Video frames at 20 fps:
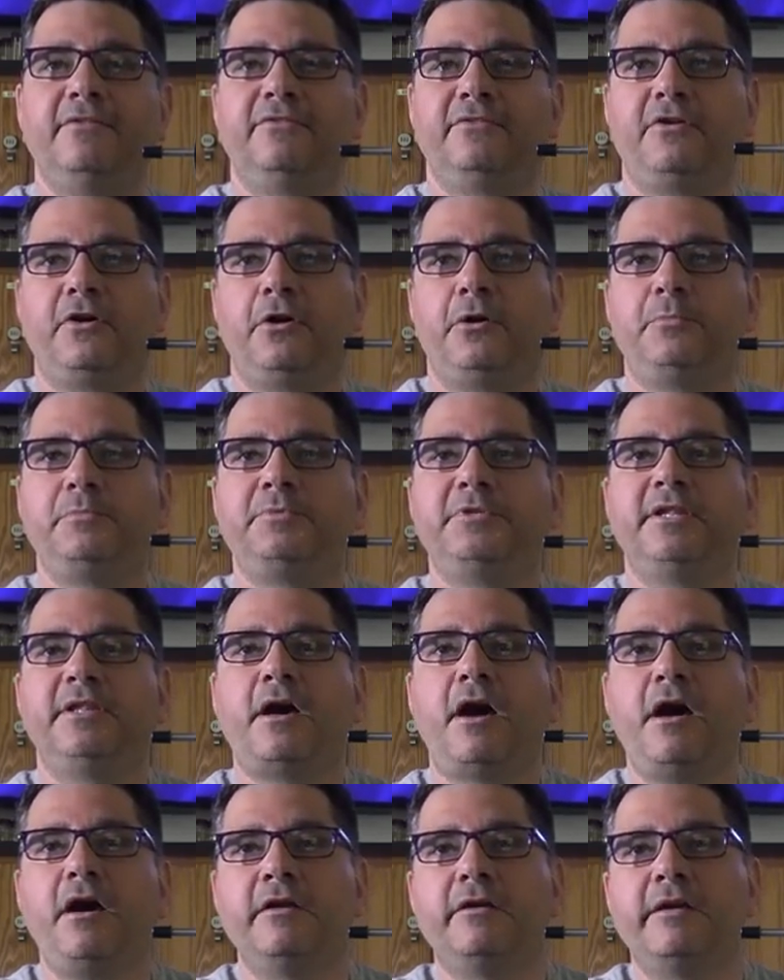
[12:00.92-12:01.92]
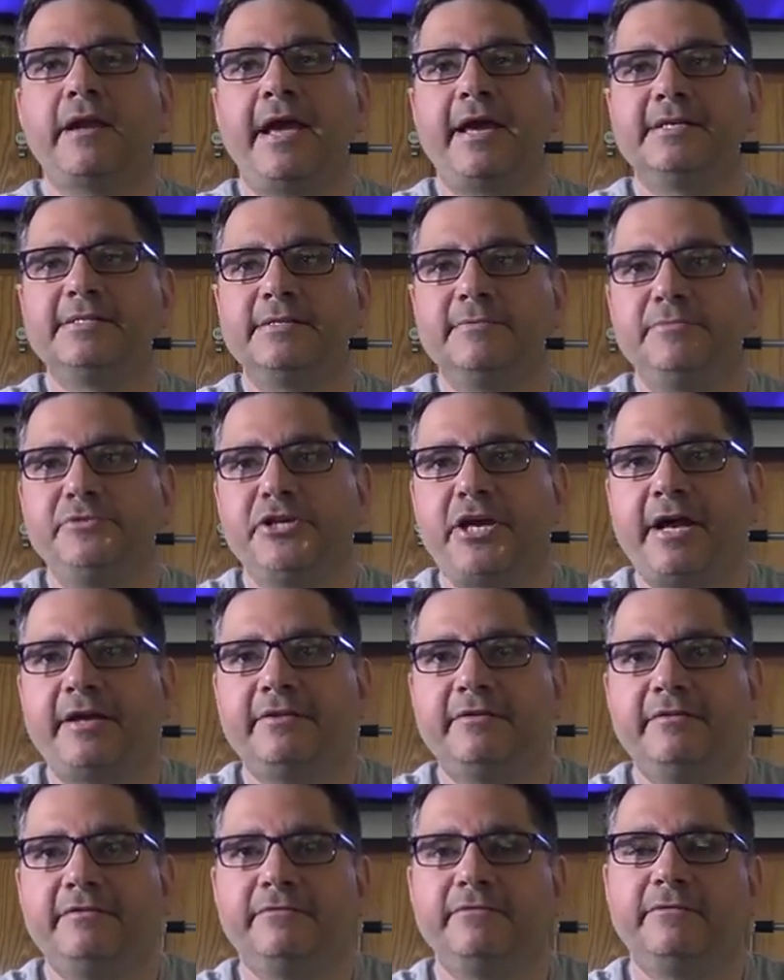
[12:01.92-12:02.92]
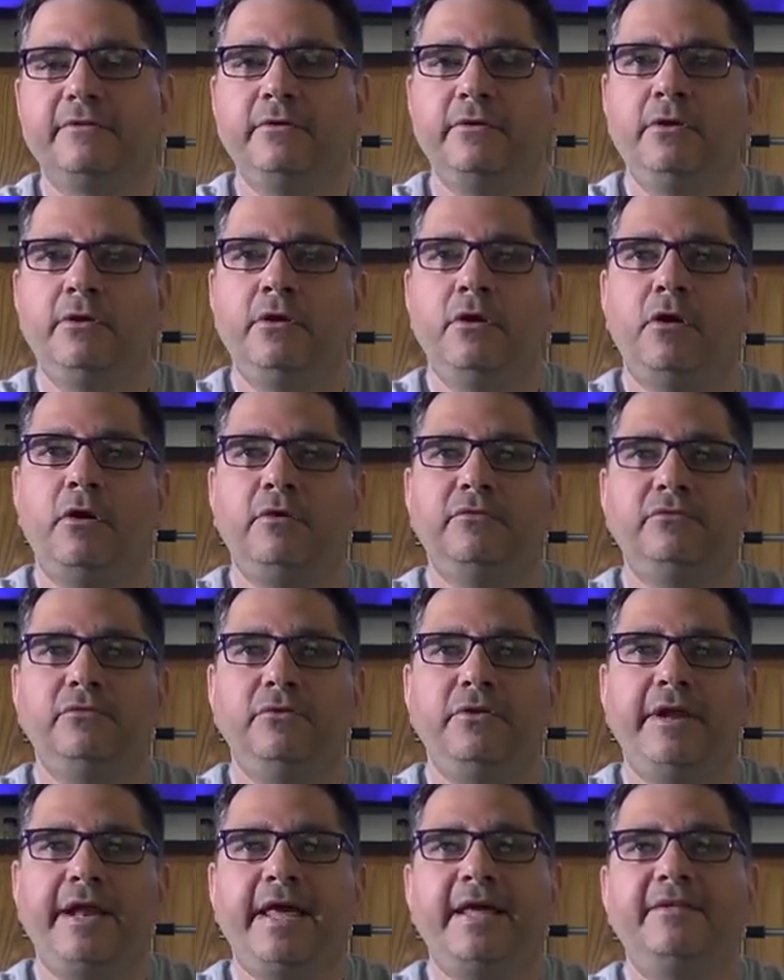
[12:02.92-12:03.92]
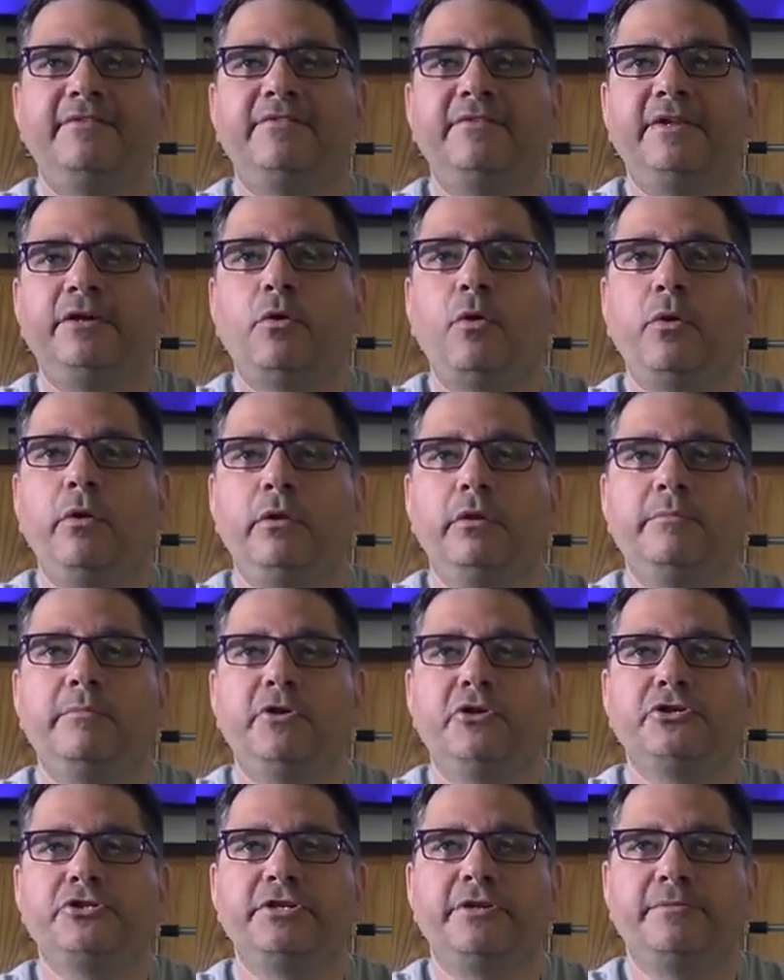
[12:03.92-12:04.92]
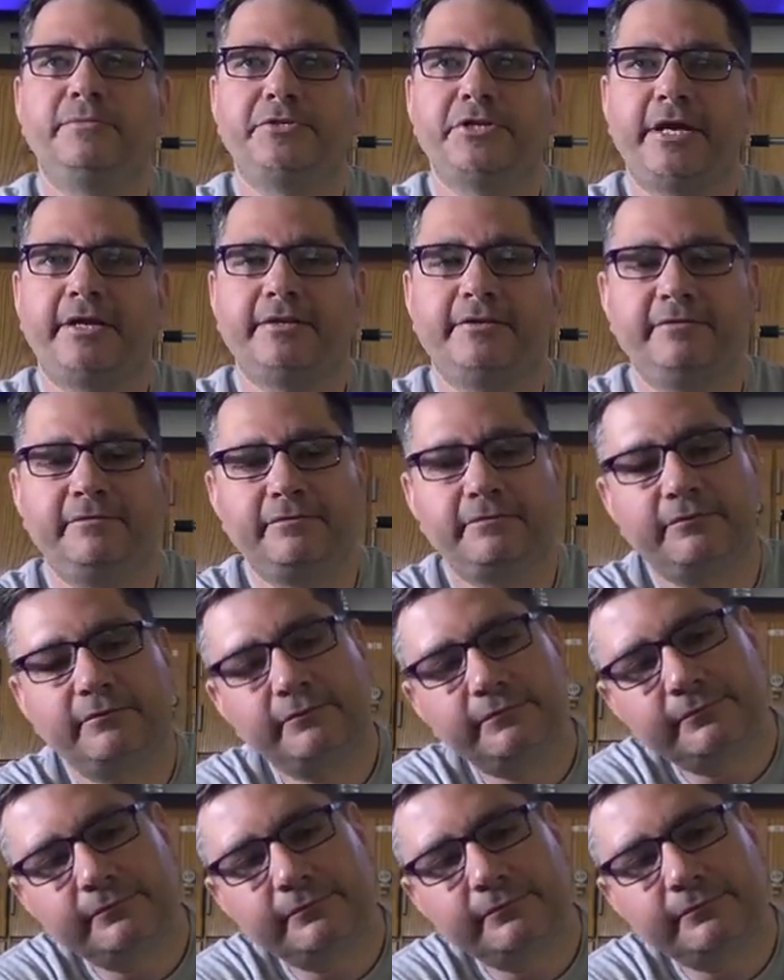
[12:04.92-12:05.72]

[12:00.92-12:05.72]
the scope to the 100x objective, also known as the oil immersion objective.